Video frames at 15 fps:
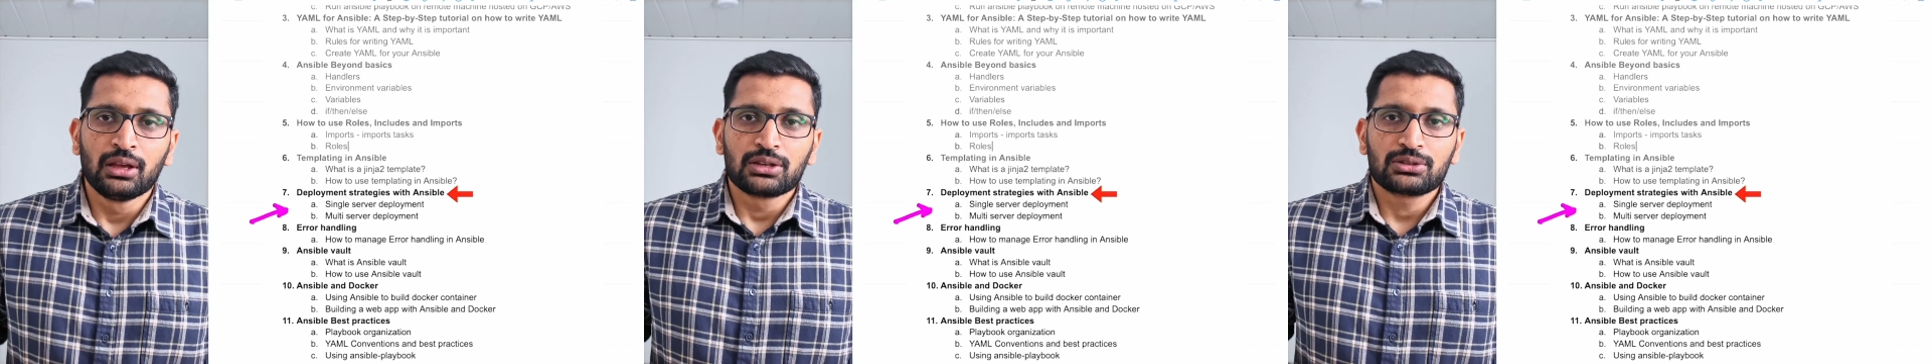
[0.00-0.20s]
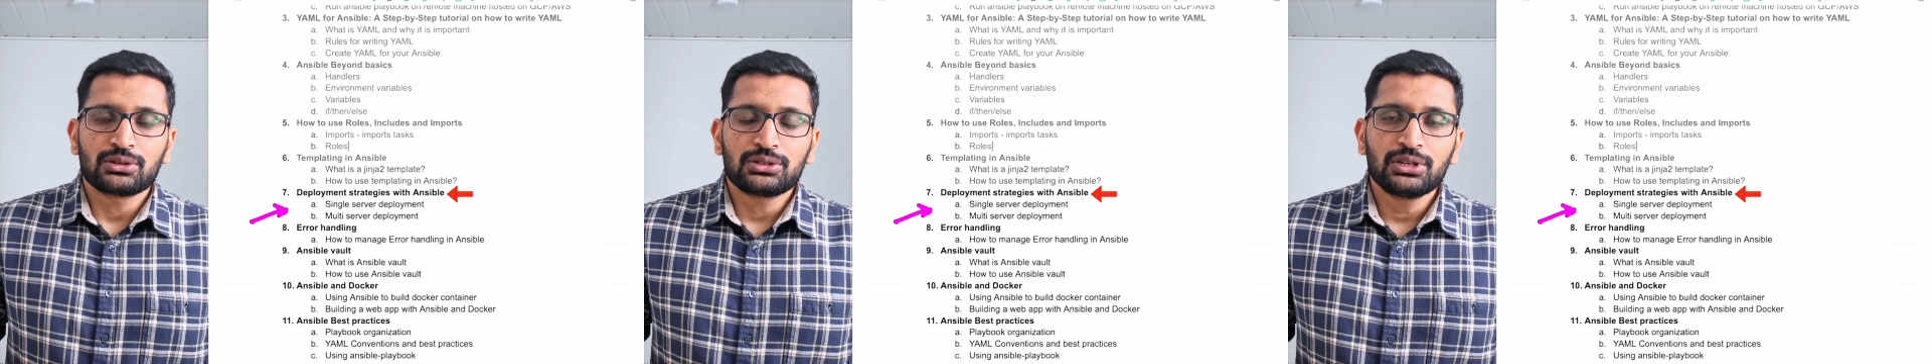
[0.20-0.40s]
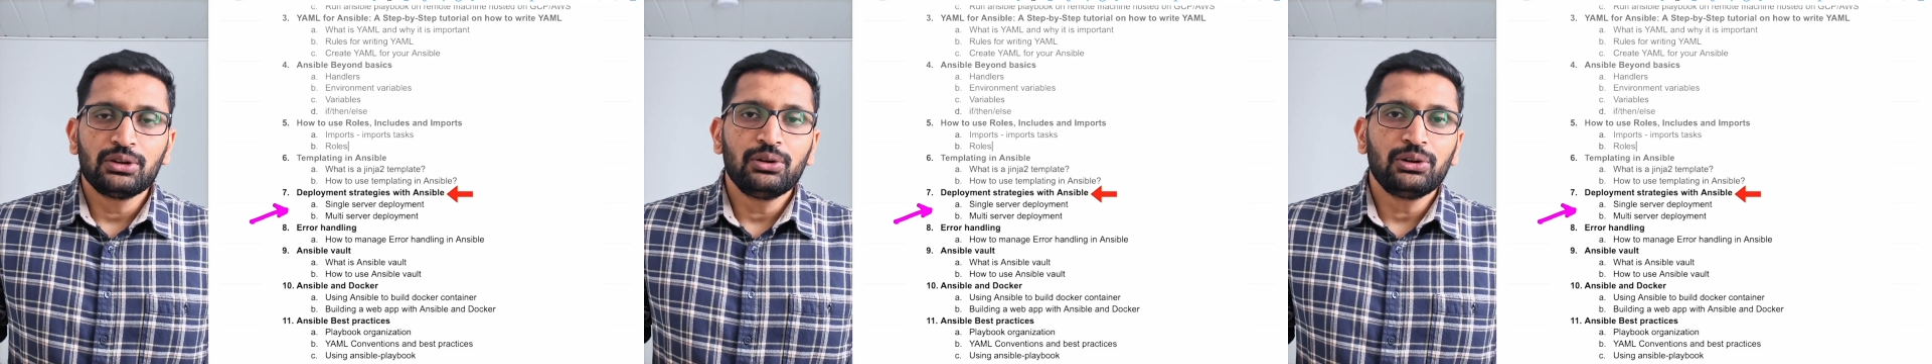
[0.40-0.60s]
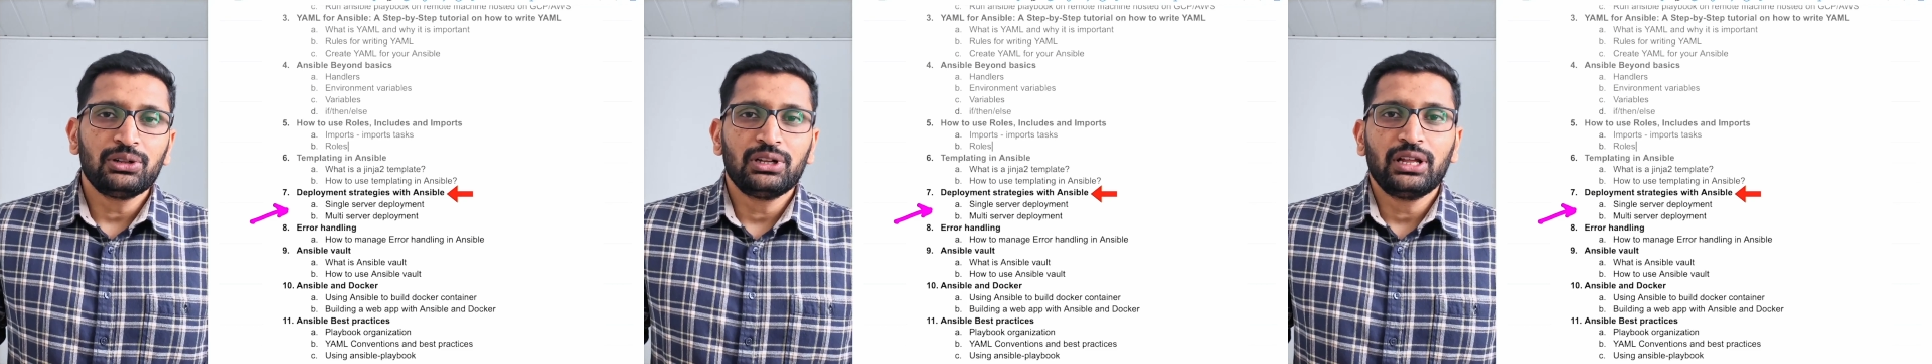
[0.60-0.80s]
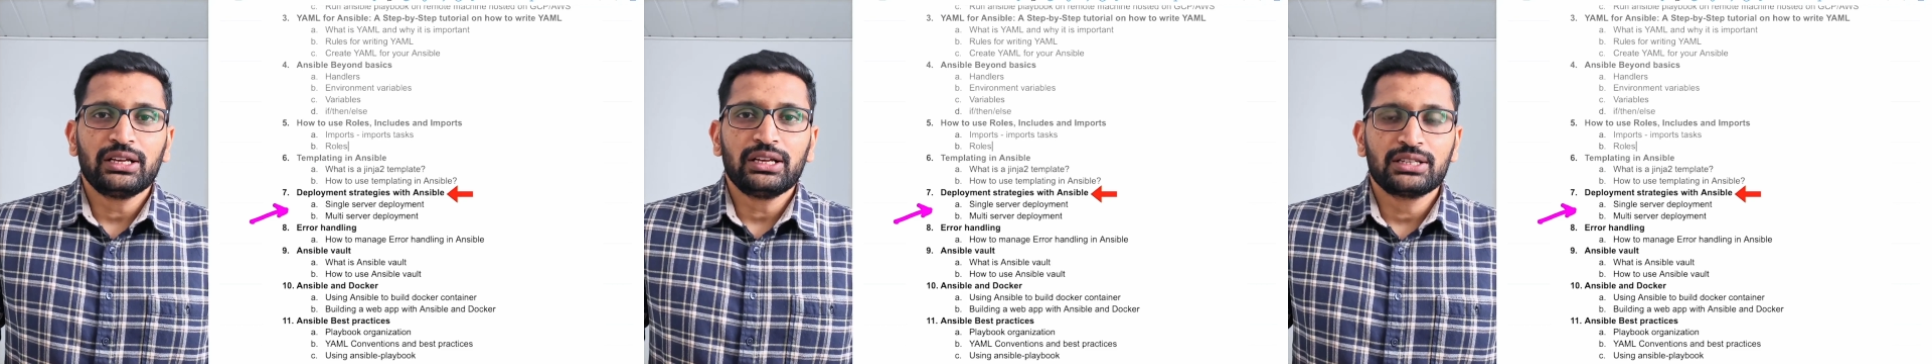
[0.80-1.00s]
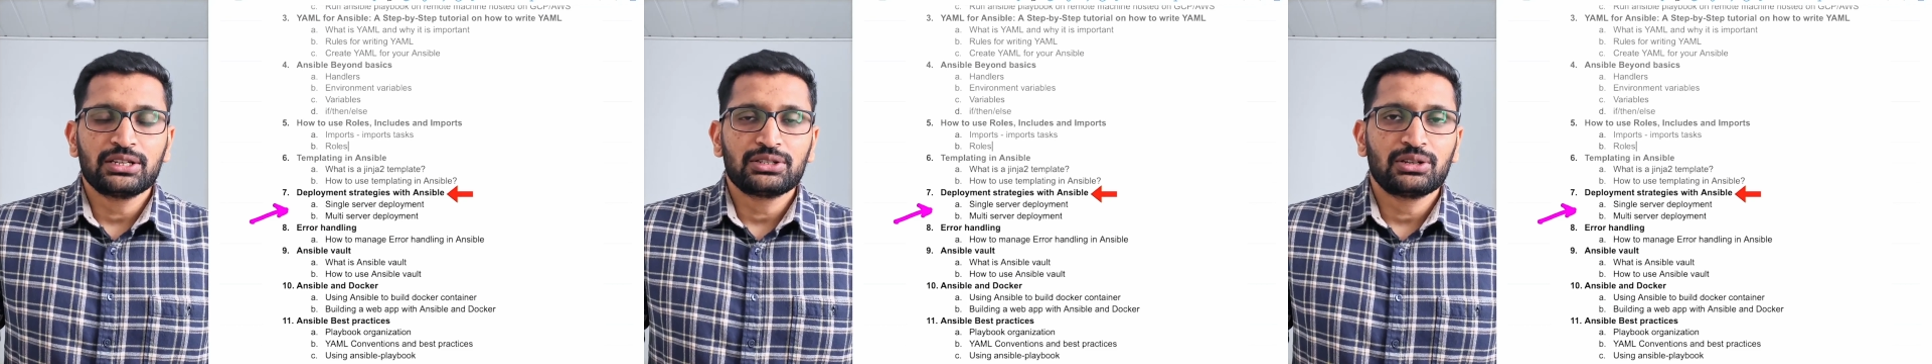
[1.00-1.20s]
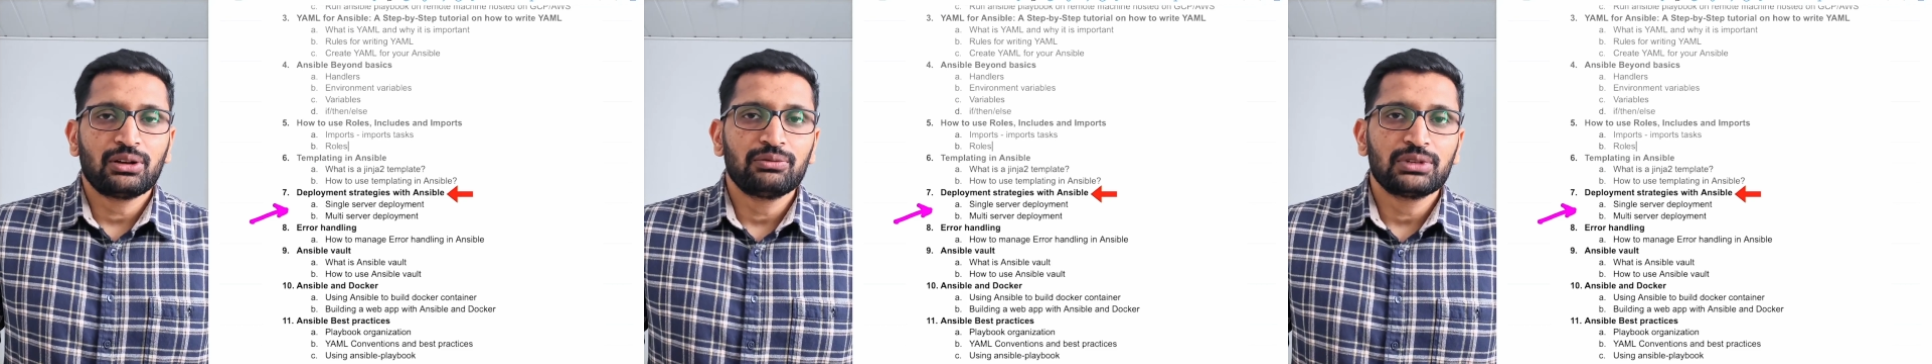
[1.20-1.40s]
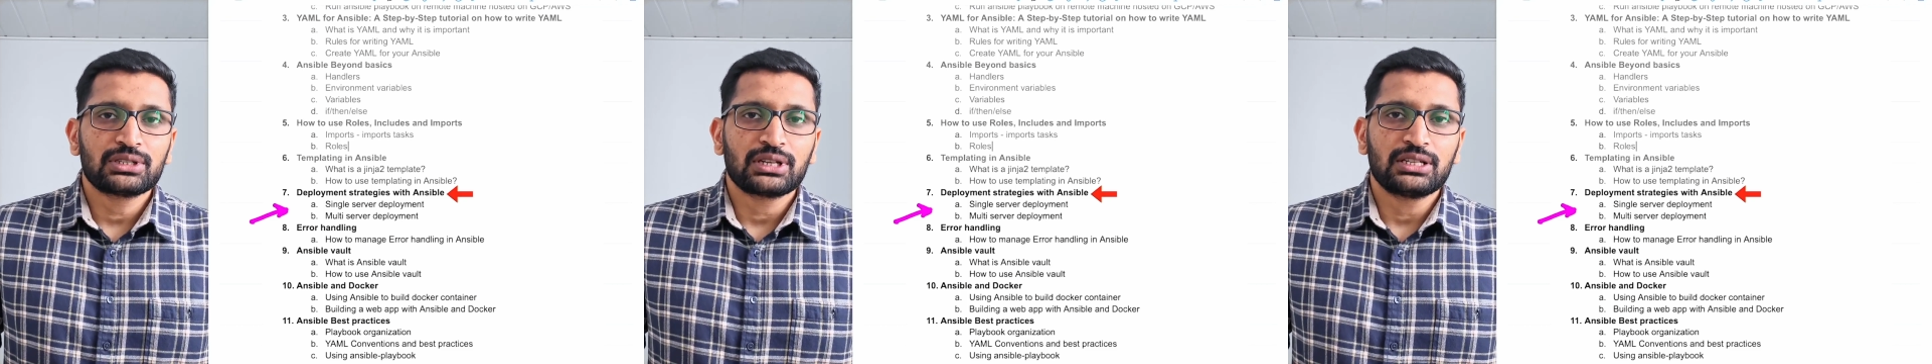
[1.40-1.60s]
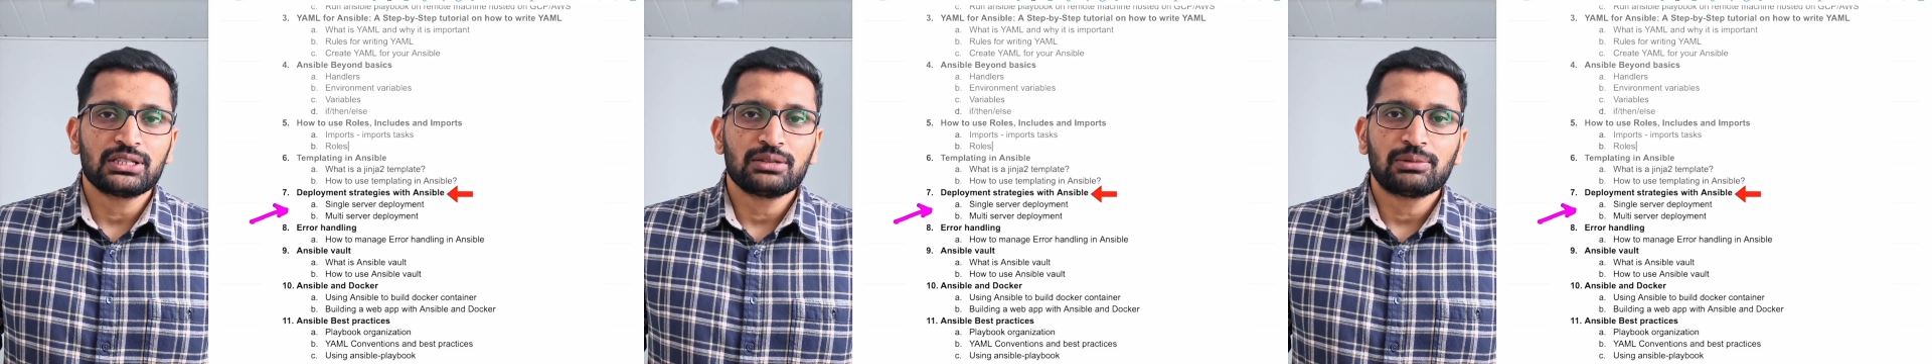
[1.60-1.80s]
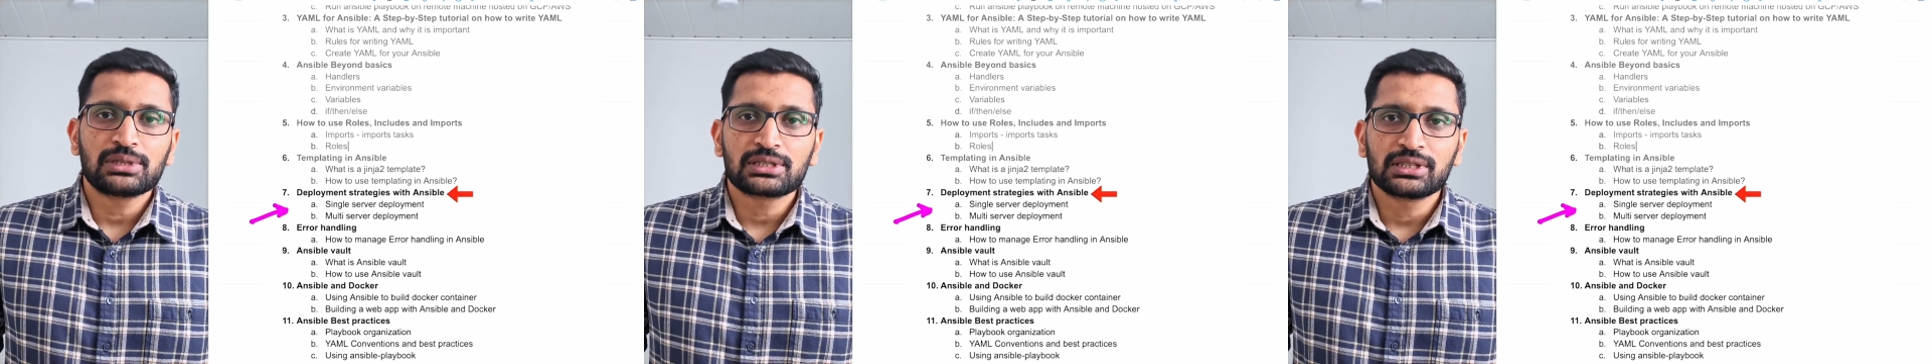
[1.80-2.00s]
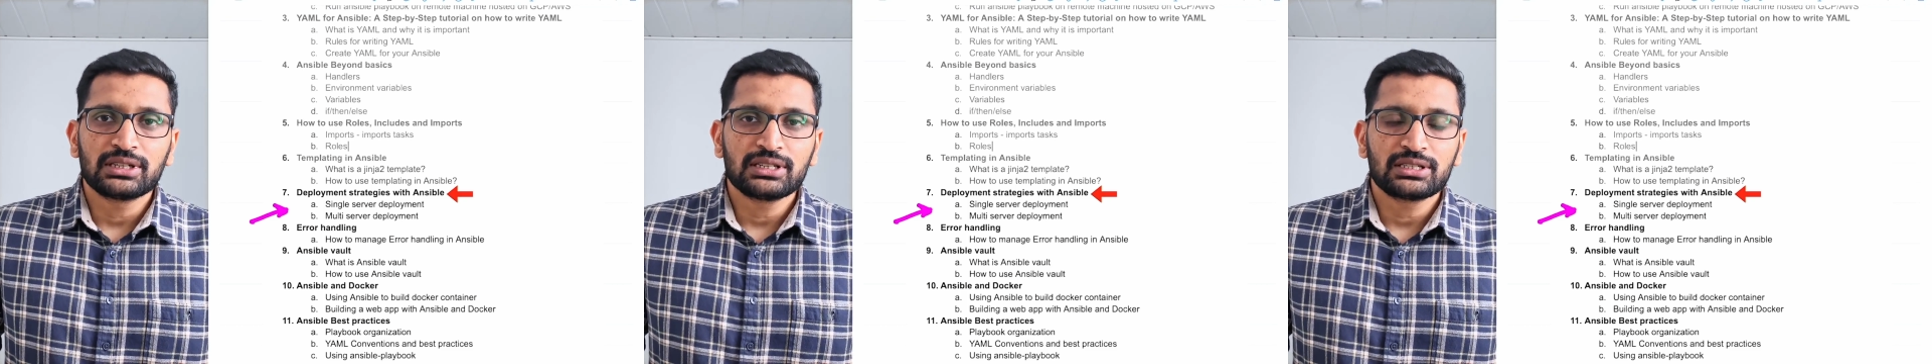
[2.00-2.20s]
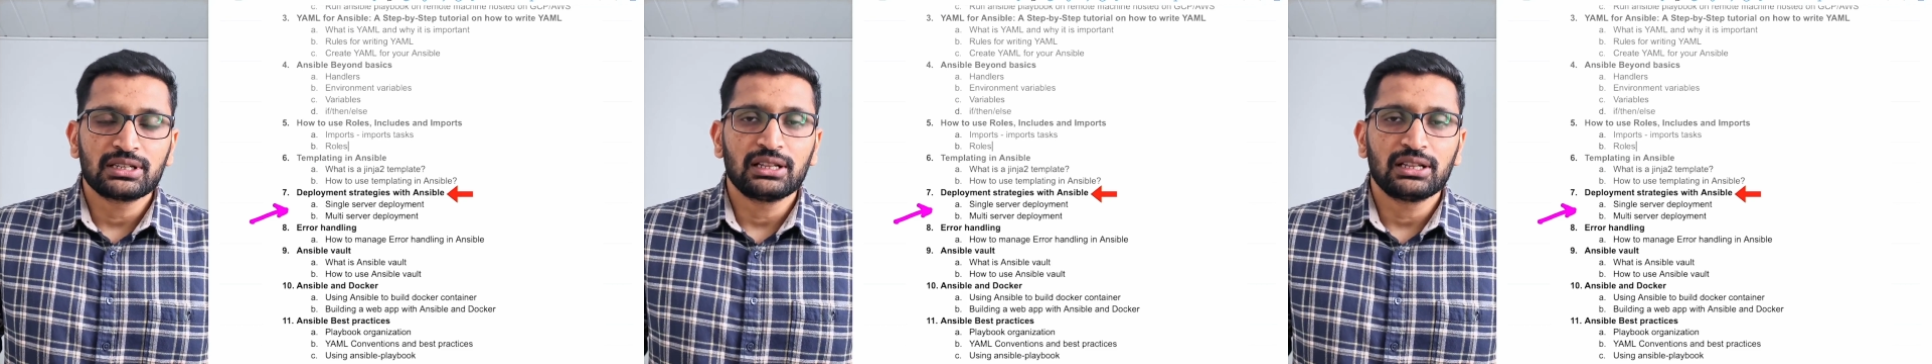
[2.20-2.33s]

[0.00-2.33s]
So see you into the next session of this Ansible series.